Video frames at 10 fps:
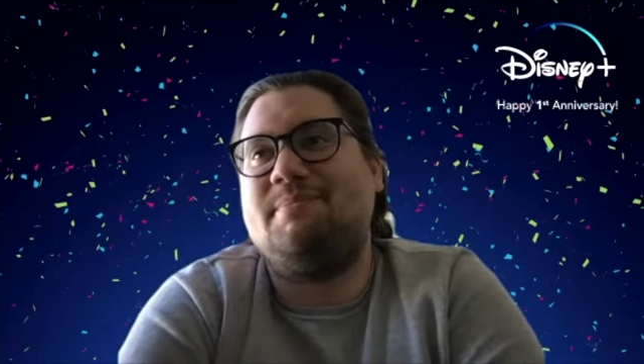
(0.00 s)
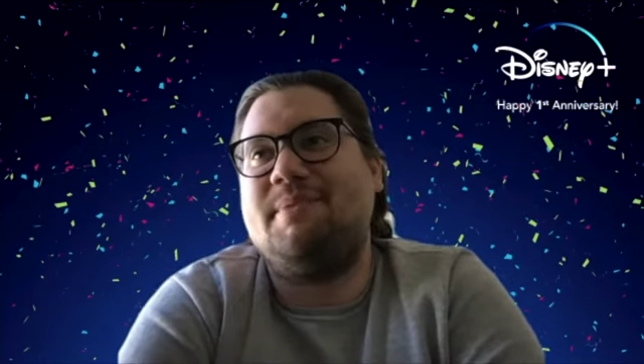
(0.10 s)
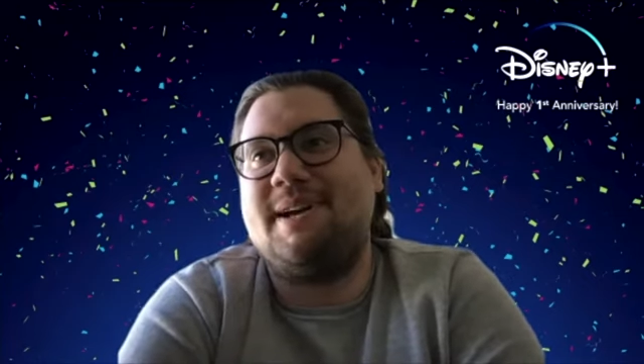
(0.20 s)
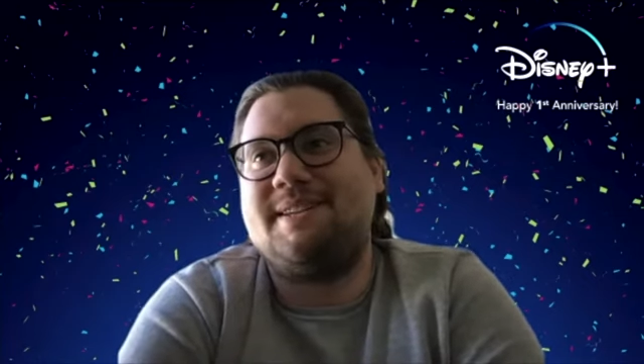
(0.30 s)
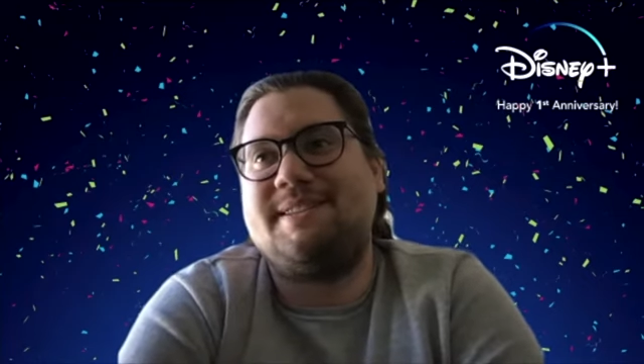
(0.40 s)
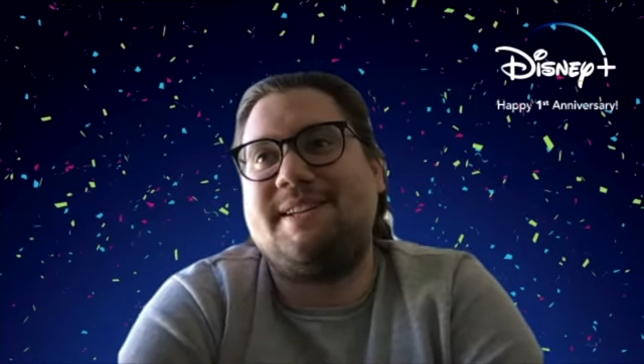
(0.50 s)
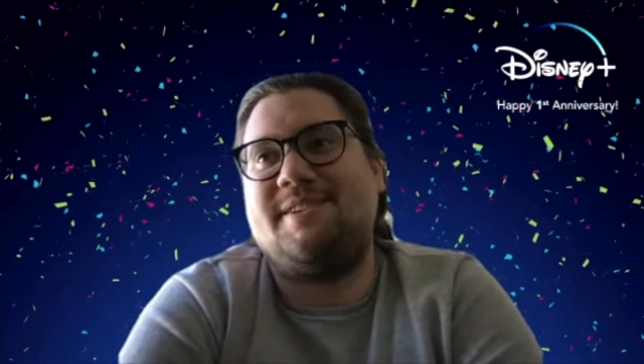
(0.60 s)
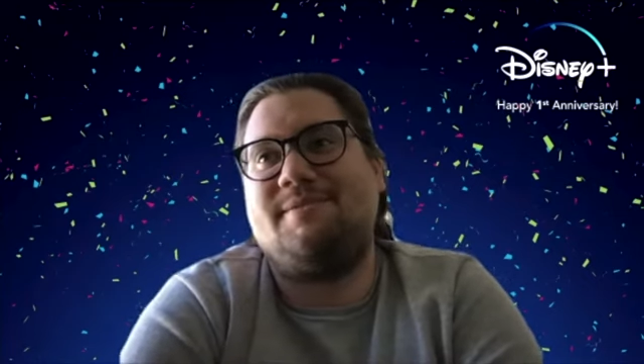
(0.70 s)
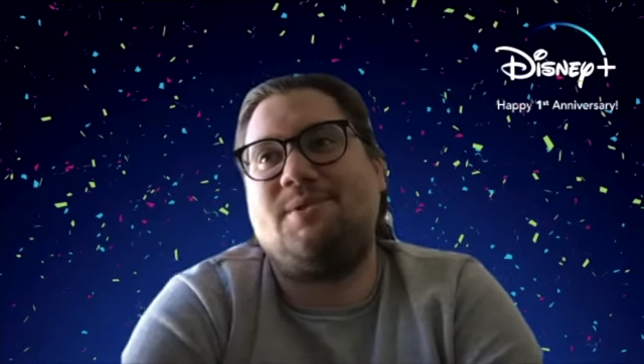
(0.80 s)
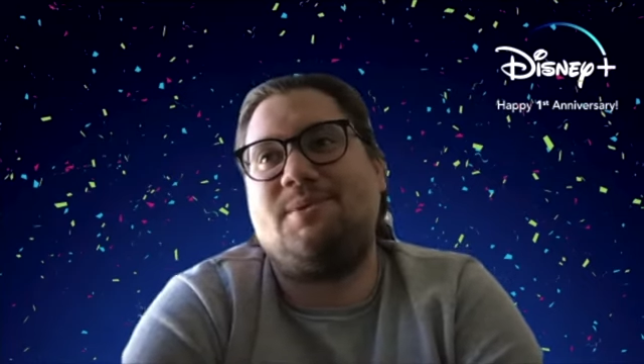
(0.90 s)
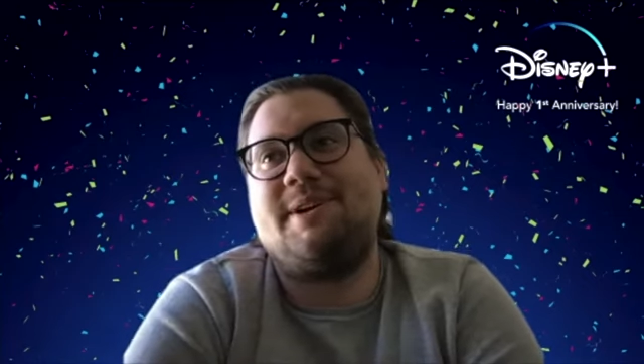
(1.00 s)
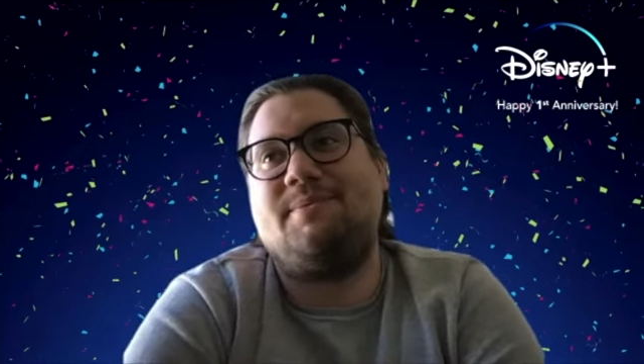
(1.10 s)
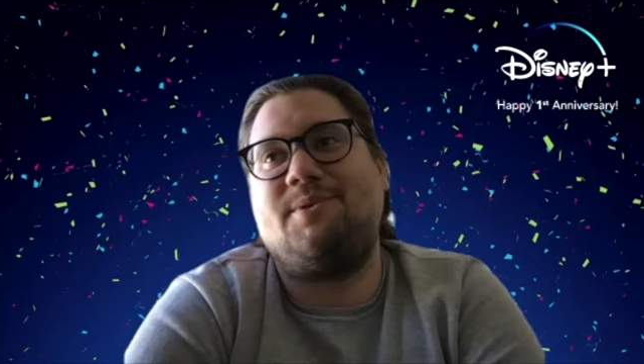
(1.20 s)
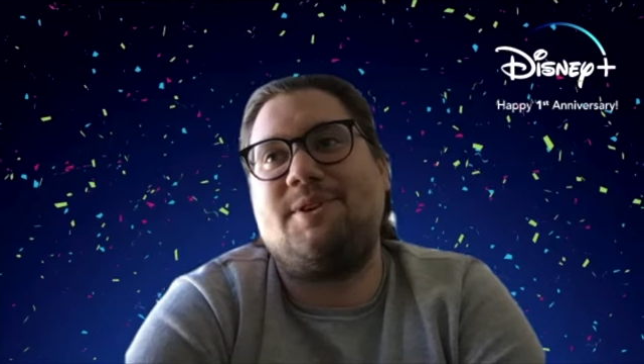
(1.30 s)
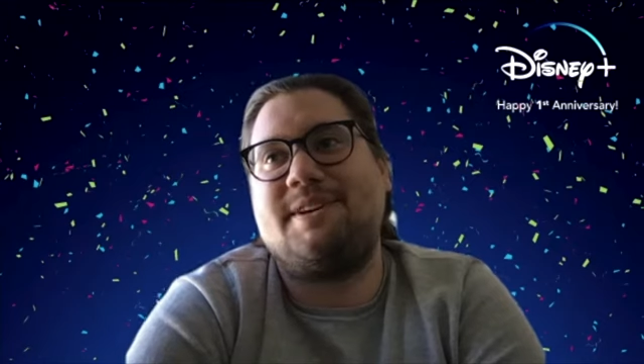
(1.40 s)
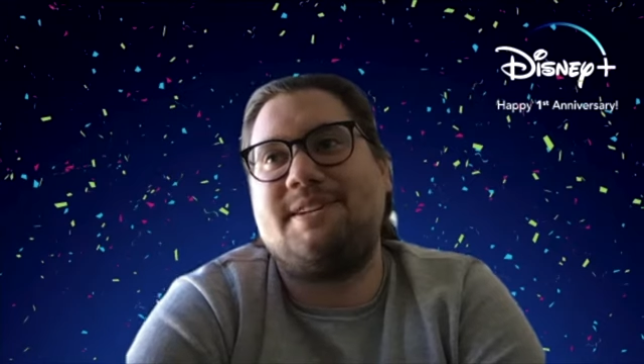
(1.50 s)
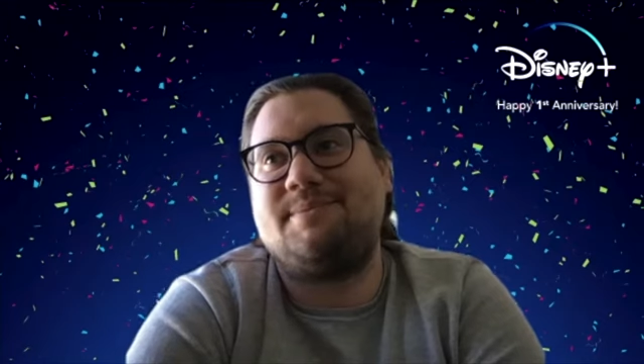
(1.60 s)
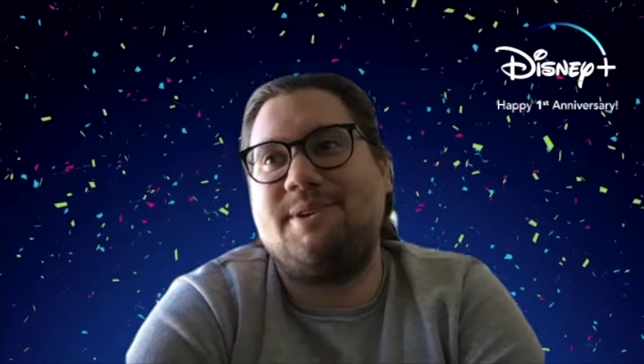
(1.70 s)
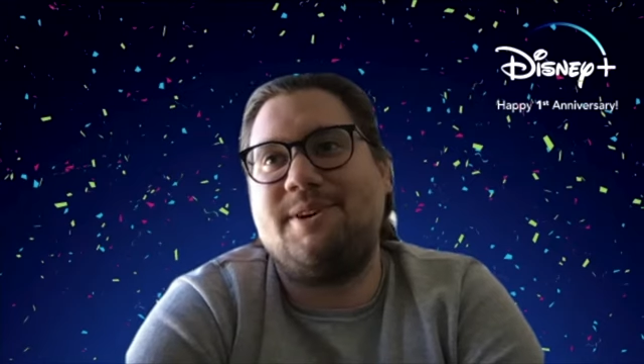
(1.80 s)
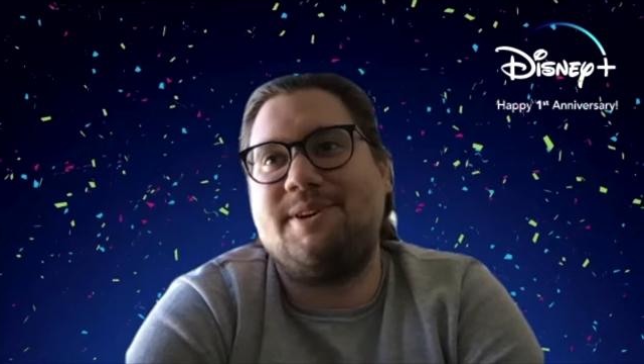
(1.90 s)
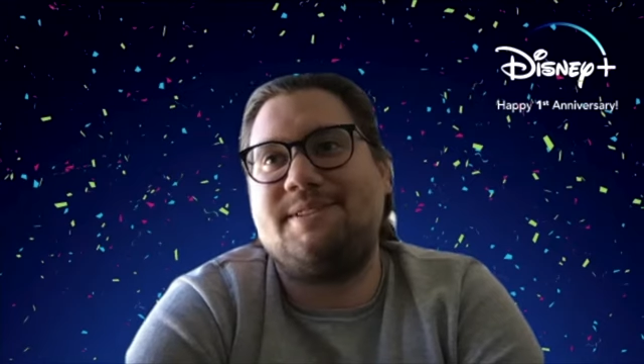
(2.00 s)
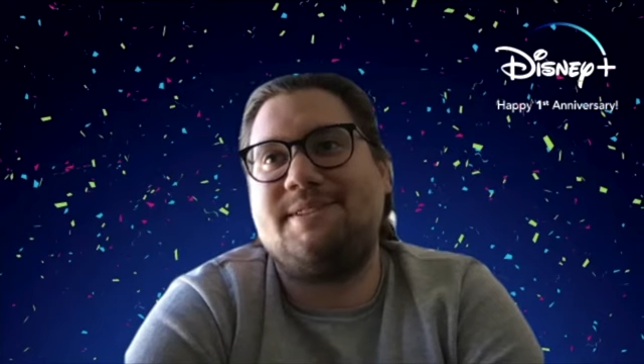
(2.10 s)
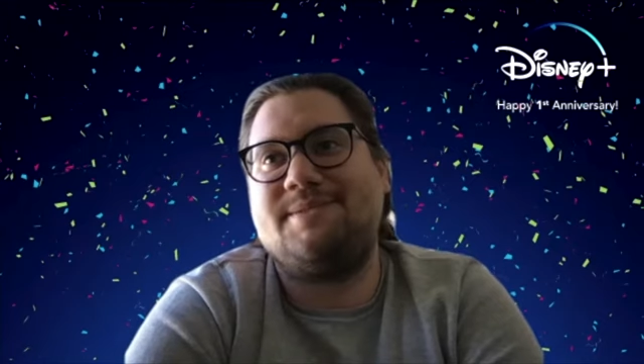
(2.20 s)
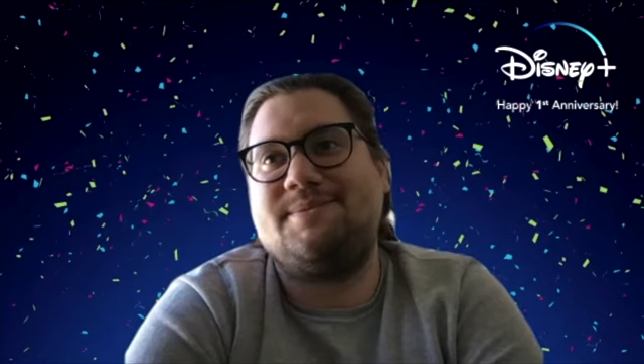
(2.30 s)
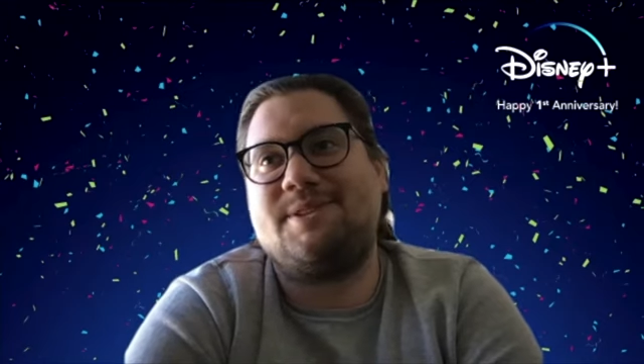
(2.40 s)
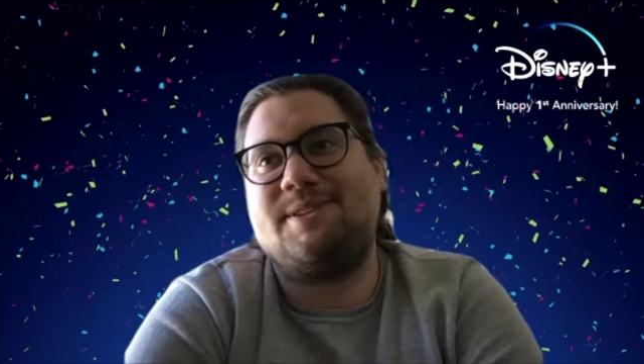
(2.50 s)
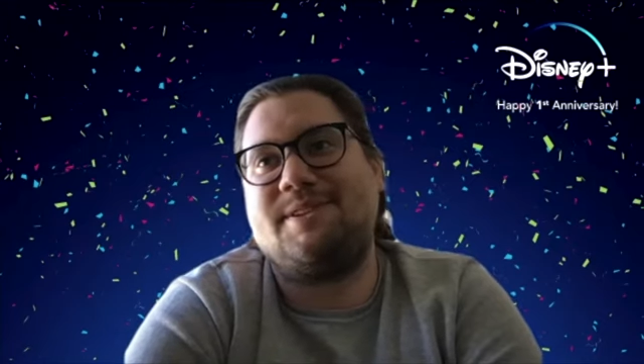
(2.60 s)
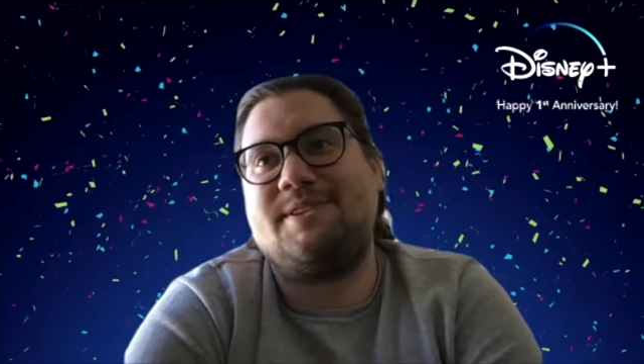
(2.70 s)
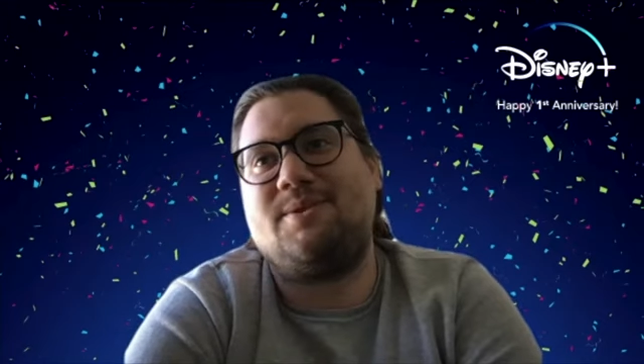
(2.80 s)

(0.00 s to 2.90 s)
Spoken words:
best out of all my work experiences with the